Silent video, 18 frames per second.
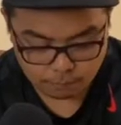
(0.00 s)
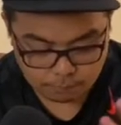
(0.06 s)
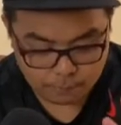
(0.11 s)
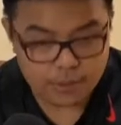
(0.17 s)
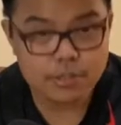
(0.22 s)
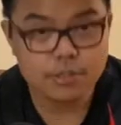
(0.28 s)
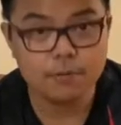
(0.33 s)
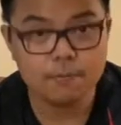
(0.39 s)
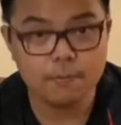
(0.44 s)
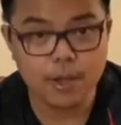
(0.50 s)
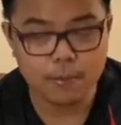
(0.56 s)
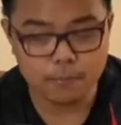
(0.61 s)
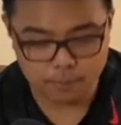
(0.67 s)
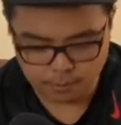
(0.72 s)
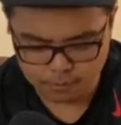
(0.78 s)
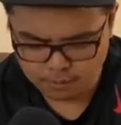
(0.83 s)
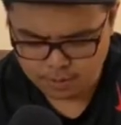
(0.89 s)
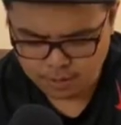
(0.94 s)
Piece of
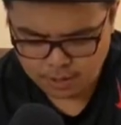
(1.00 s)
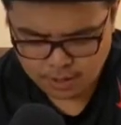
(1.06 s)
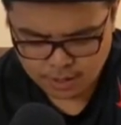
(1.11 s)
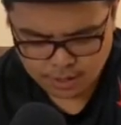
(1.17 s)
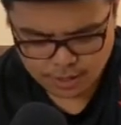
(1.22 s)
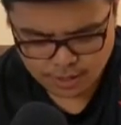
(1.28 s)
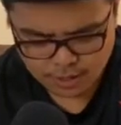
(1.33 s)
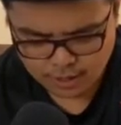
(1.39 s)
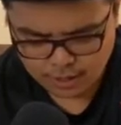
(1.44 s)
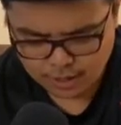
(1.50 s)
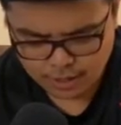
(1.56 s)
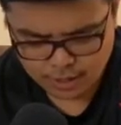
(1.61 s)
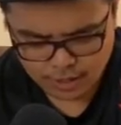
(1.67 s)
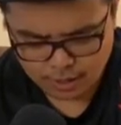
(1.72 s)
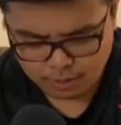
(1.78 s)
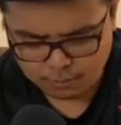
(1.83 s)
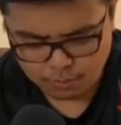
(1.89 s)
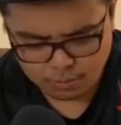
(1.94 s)
paper,
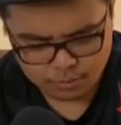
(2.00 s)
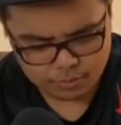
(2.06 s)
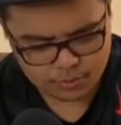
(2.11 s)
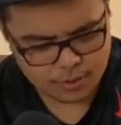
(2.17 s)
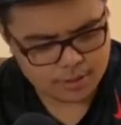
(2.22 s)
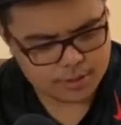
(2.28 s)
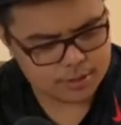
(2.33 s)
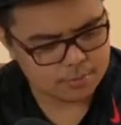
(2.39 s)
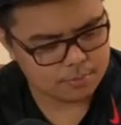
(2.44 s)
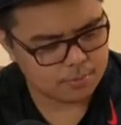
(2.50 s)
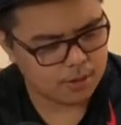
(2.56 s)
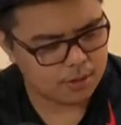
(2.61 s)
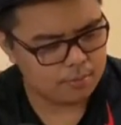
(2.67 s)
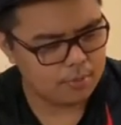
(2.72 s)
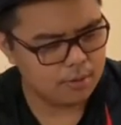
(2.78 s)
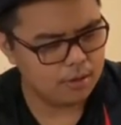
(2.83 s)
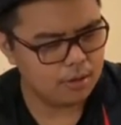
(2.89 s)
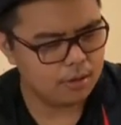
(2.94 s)
I wrote this
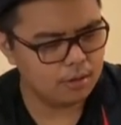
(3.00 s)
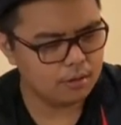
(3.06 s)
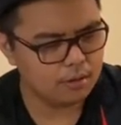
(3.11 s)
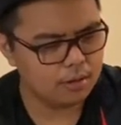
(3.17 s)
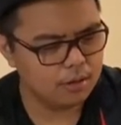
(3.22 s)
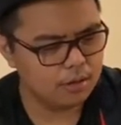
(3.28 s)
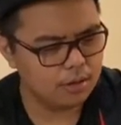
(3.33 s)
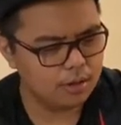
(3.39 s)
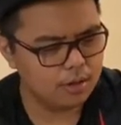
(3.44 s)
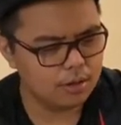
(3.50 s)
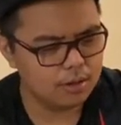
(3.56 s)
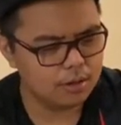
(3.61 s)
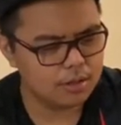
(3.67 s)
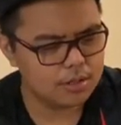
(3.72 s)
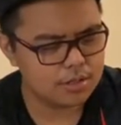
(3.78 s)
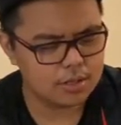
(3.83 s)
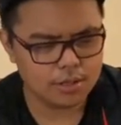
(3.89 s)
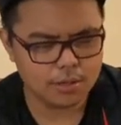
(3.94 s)
maybe earlier
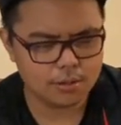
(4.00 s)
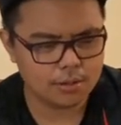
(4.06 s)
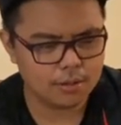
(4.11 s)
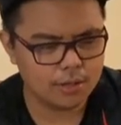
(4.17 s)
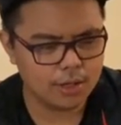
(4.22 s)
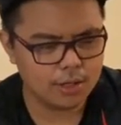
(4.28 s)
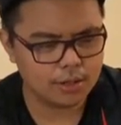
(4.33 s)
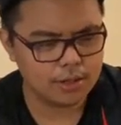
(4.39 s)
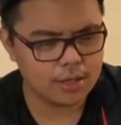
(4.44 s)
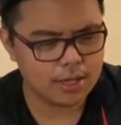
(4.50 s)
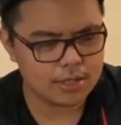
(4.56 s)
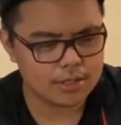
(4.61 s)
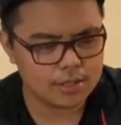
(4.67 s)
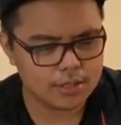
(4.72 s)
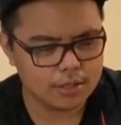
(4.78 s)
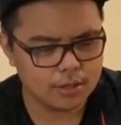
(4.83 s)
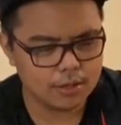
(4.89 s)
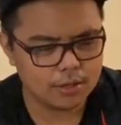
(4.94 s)
this year or late
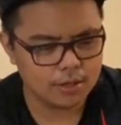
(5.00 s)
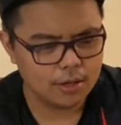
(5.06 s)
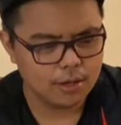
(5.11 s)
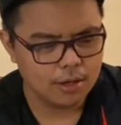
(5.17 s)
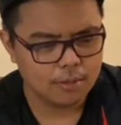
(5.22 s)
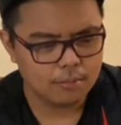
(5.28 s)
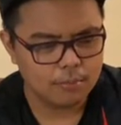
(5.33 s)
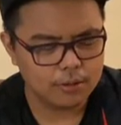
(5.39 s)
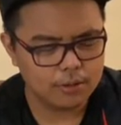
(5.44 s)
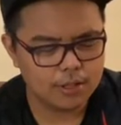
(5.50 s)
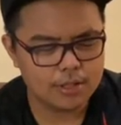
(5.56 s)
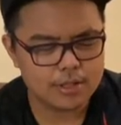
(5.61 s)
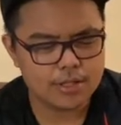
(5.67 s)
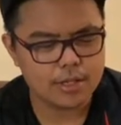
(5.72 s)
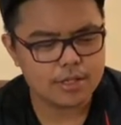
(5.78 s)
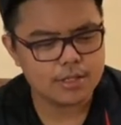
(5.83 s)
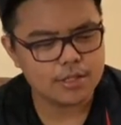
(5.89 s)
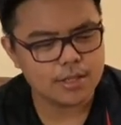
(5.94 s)
last year, but it
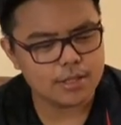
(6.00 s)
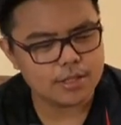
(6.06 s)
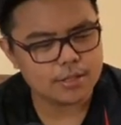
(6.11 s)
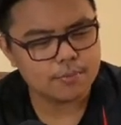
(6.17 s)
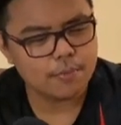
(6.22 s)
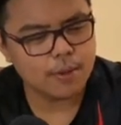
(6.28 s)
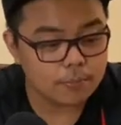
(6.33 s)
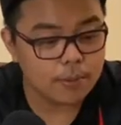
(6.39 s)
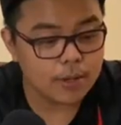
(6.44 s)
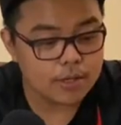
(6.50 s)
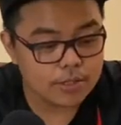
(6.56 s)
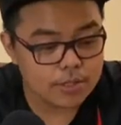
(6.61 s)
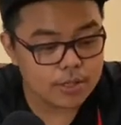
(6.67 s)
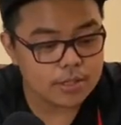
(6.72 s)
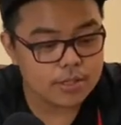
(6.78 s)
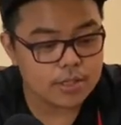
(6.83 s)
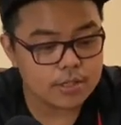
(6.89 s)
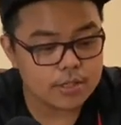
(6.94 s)
says this:
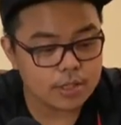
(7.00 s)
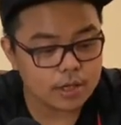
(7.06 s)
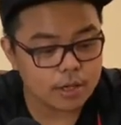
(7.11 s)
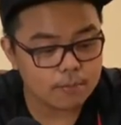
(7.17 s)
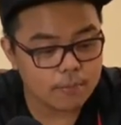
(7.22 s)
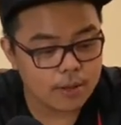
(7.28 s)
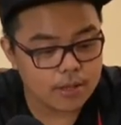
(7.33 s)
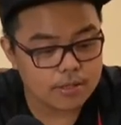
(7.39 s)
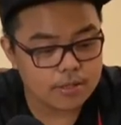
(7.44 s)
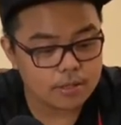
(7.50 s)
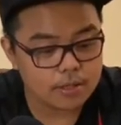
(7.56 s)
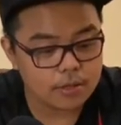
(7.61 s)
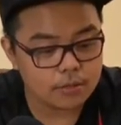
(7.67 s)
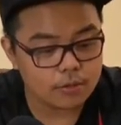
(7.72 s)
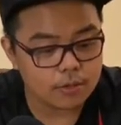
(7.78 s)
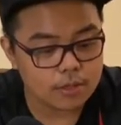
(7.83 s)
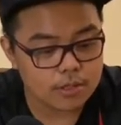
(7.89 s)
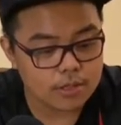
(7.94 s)
"Patience is the capacity
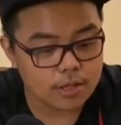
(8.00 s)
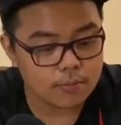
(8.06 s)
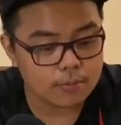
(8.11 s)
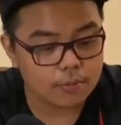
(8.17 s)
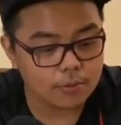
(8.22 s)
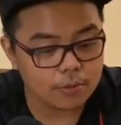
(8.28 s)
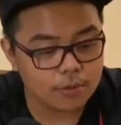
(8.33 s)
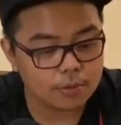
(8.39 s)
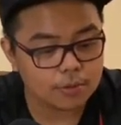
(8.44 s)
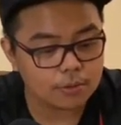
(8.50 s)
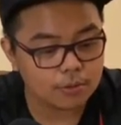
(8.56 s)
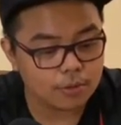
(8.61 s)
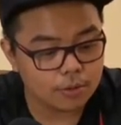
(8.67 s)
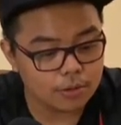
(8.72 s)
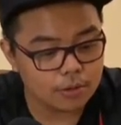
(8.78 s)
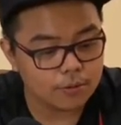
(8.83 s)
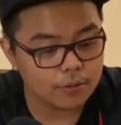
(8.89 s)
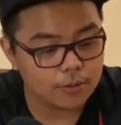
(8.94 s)
to accept or
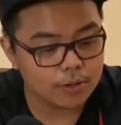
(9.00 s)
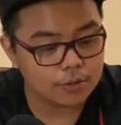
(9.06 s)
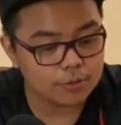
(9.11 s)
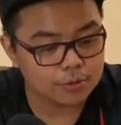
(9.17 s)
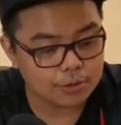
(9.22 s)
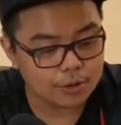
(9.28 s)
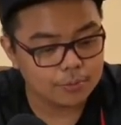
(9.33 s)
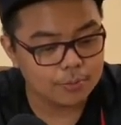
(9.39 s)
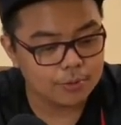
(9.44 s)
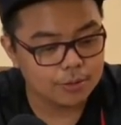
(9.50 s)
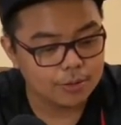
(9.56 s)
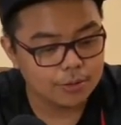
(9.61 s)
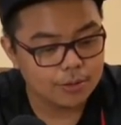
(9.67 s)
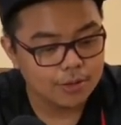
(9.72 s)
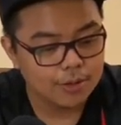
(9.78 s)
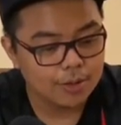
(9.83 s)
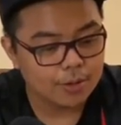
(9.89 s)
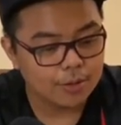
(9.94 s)
tolerate trouble
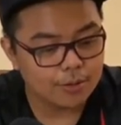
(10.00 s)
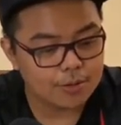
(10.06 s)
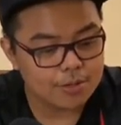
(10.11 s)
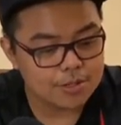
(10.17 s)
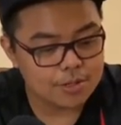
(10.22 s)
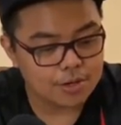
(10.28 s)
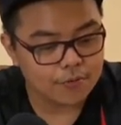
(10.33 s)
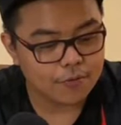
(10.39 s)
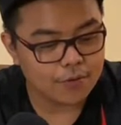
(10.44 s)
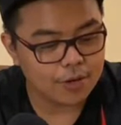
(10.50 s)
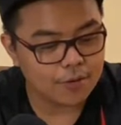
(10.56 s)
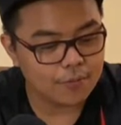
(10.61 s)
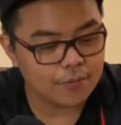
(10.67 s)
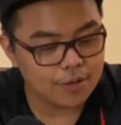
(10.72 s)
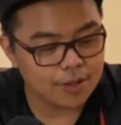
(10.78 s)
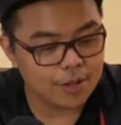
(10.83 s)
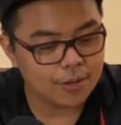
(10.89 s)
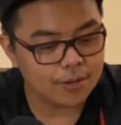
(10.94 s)
or suffering
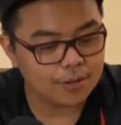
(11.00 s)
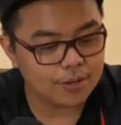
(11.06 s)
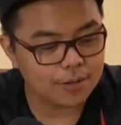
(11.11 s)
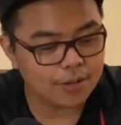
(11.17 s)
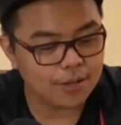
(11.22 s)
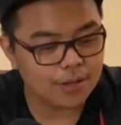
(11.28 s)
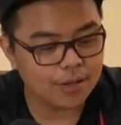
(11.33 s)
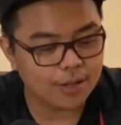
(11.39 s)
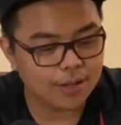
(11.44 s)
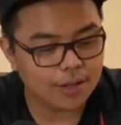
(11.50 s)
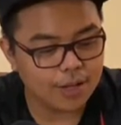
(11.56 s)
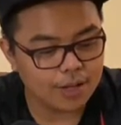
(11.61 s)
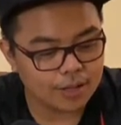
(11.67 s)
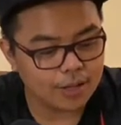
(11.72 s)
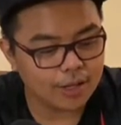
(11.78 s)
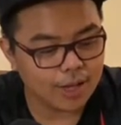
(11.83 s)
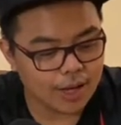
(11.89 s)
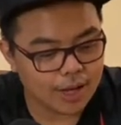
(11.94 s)
without
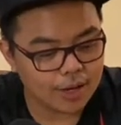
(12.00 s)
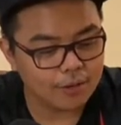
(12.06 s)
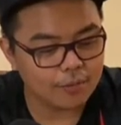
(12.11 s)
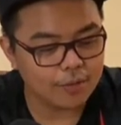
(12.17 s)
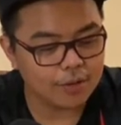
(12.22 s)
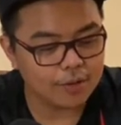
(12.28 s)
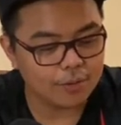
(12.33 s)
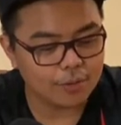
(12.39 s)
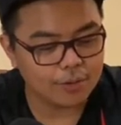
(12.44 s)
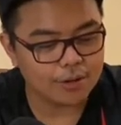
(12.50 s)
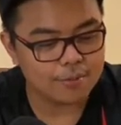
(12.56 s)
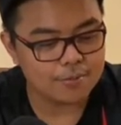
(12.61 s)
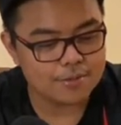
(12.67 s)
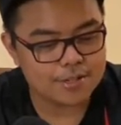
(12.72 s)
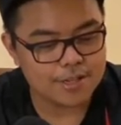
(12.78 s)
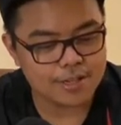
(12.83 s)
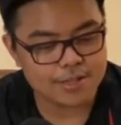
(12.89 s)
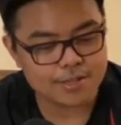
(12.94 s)
getting angry or
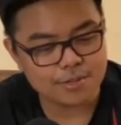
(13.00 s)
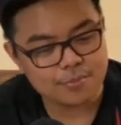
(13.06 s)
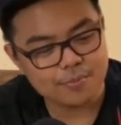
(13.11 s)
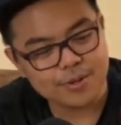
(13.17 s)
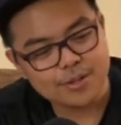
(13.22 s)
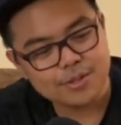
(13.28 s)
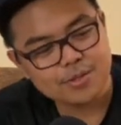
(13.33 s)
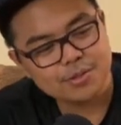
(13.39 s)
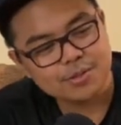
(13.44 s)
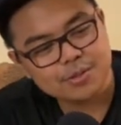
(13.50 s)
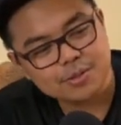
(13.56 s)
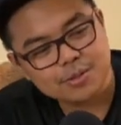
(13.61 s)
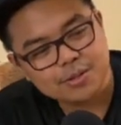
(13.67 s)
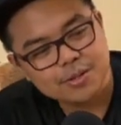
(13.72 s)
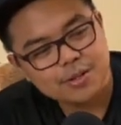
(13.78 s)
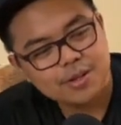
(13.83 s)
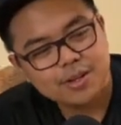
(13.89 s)
upset." So medyo